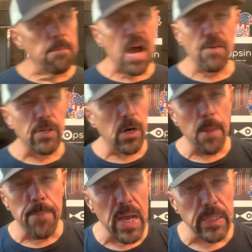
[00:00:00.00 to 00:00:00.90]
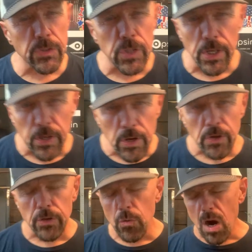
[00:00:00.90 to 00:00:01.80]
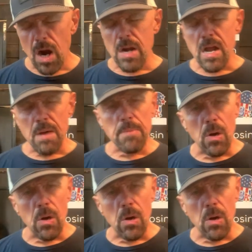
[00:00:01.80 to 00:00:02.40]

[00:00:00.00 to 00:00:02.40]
my very best to you. You are number